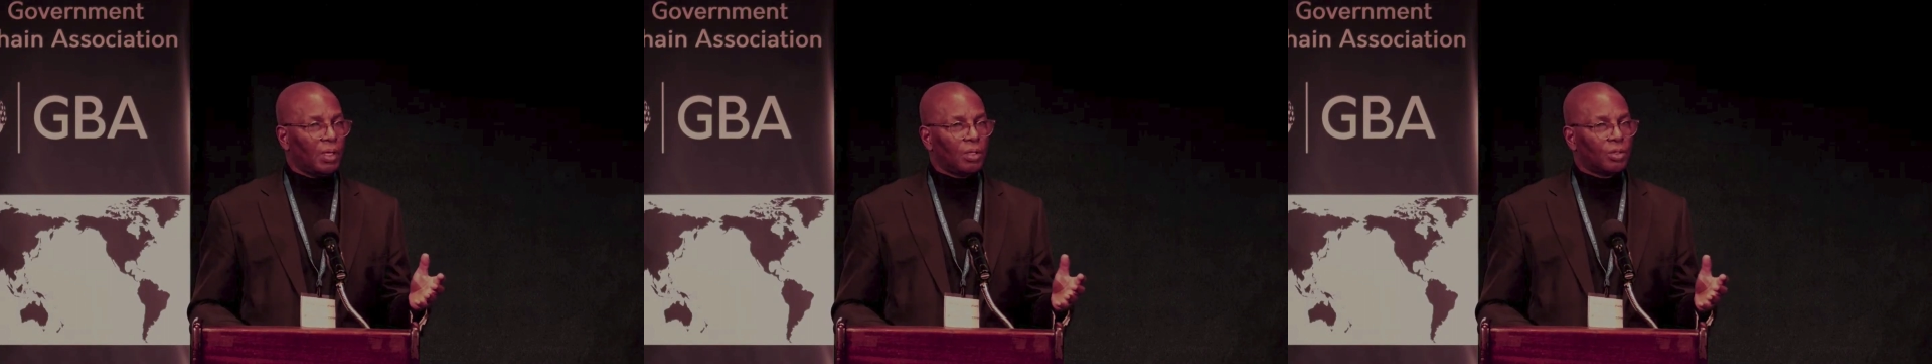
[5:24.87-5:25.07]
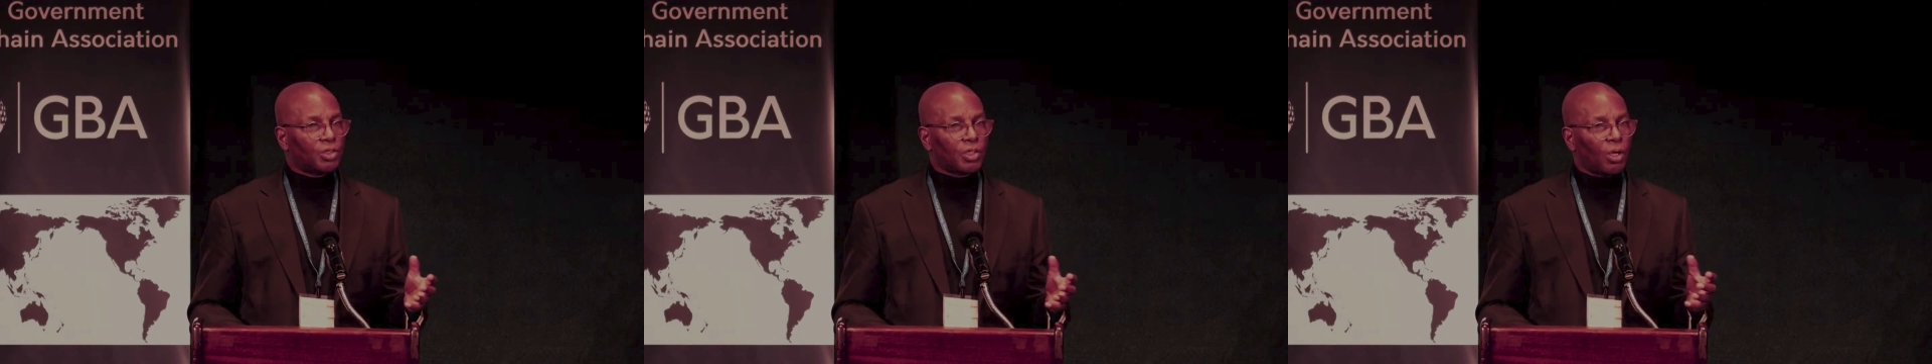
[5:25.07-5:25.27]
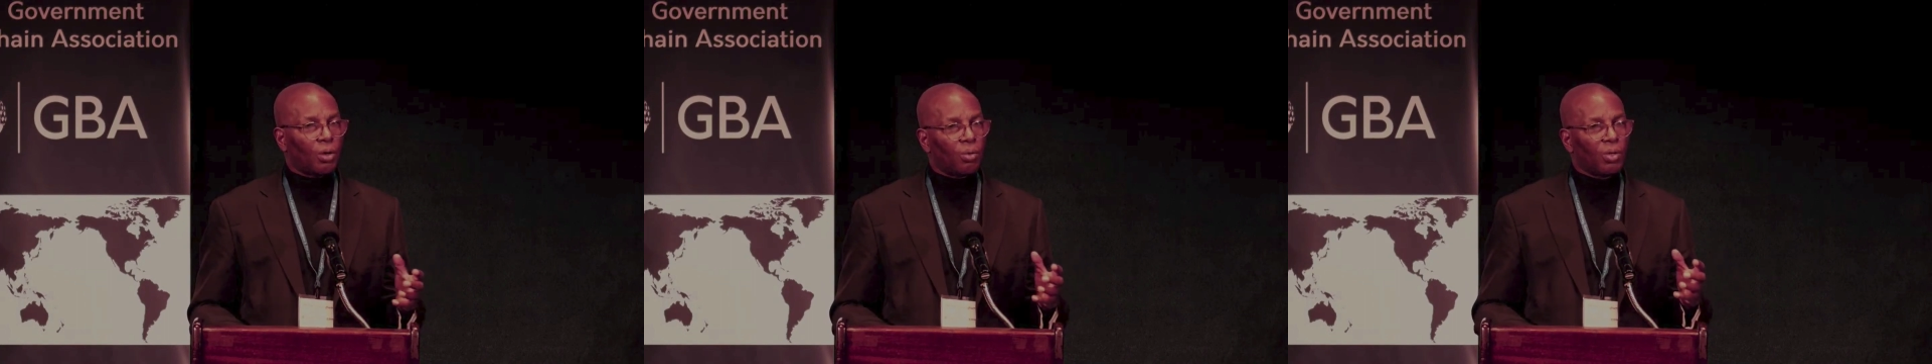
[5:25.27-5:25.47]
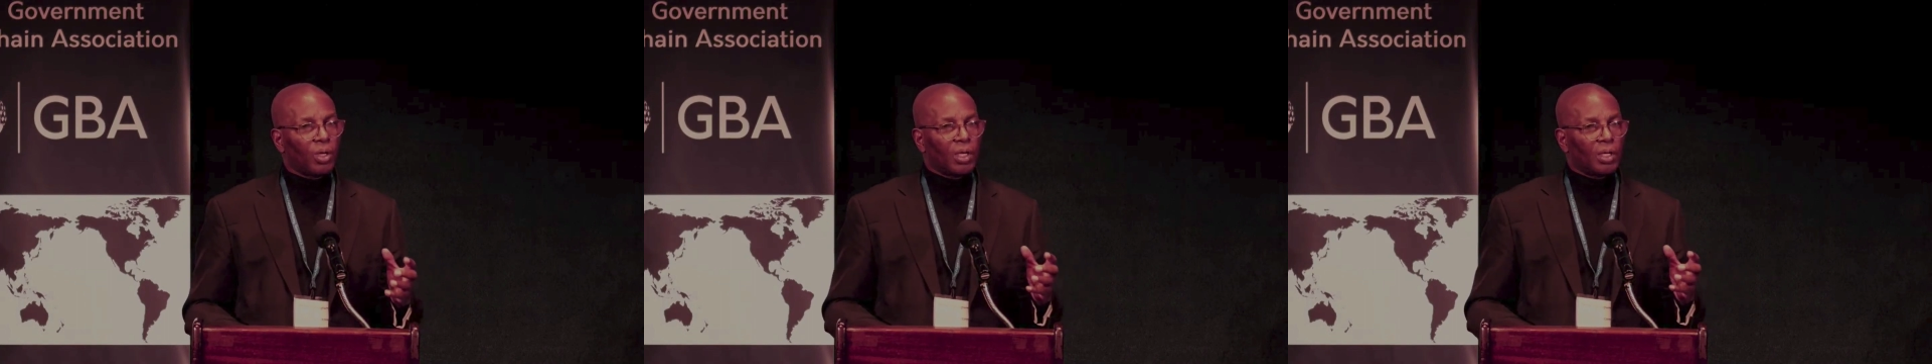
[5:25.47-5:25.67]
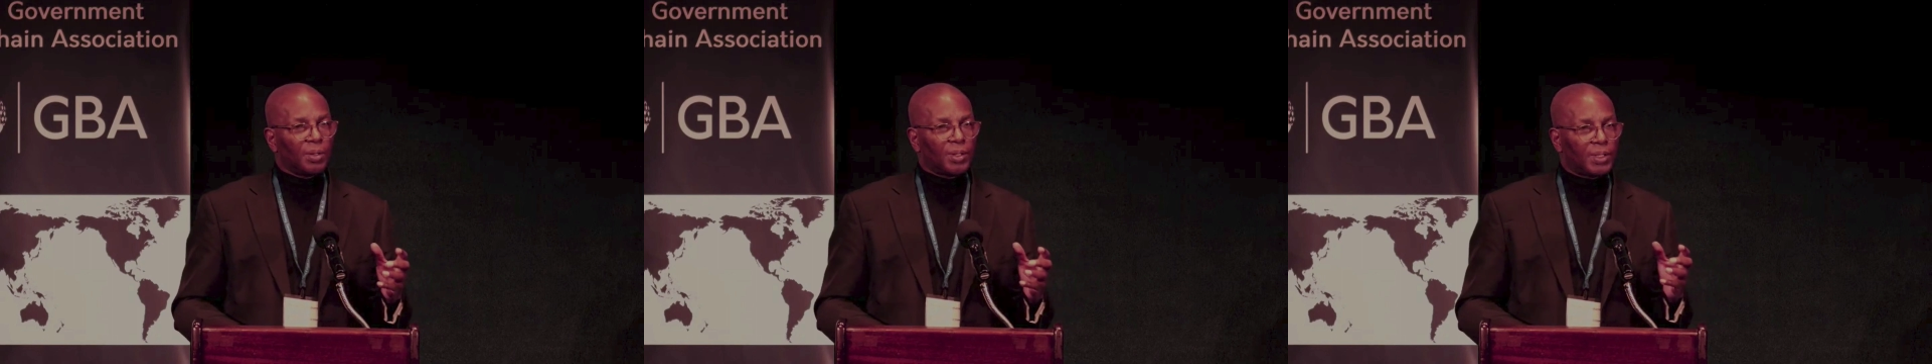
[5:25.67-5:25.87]

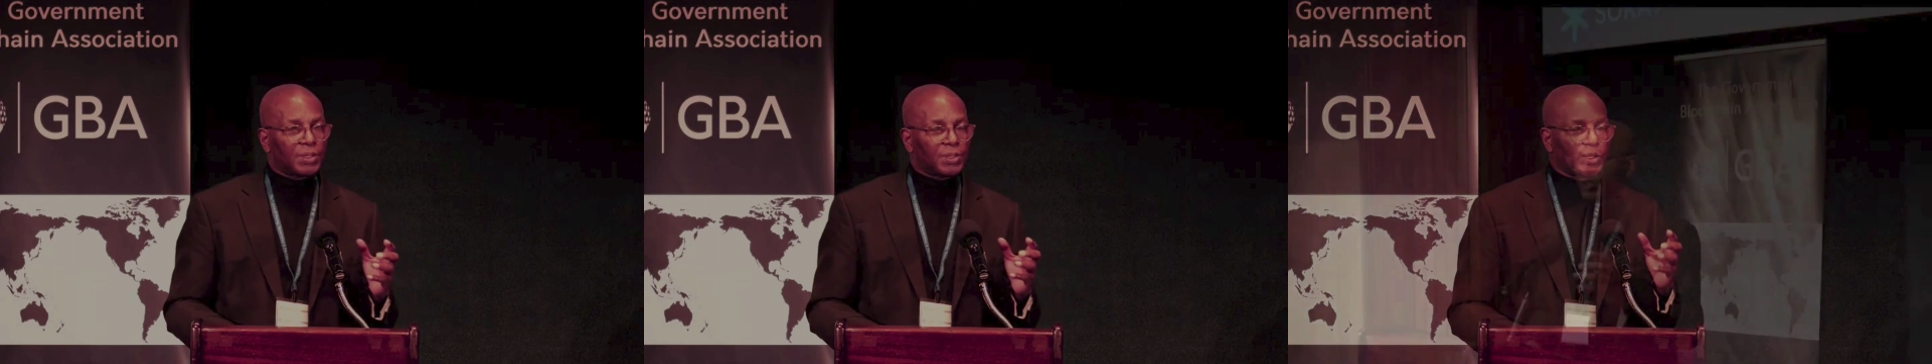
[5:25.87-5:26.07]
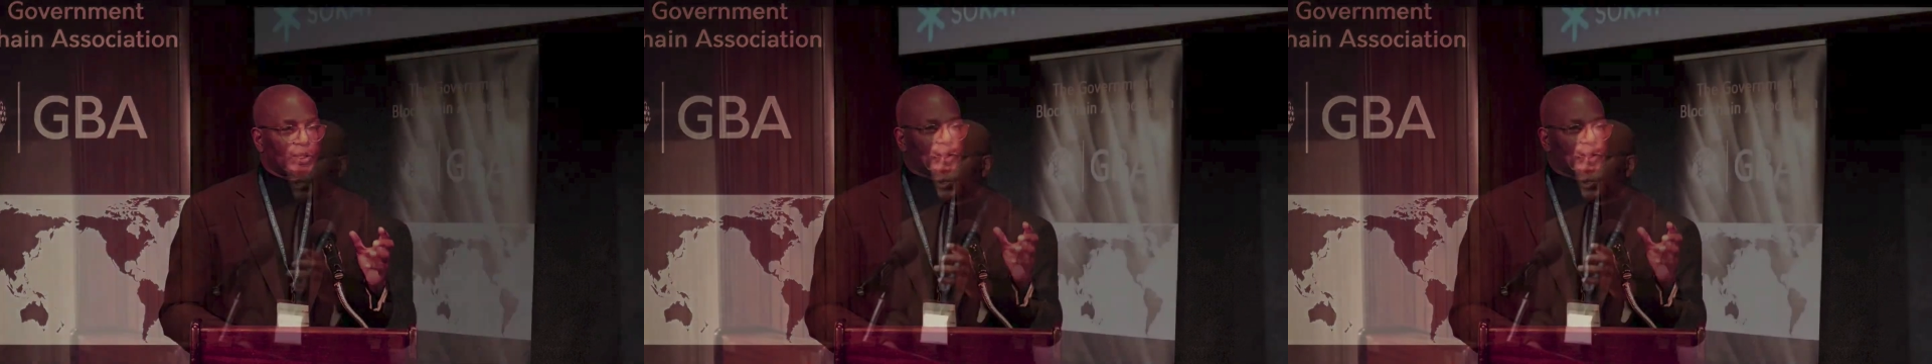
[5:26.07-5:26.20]
So this is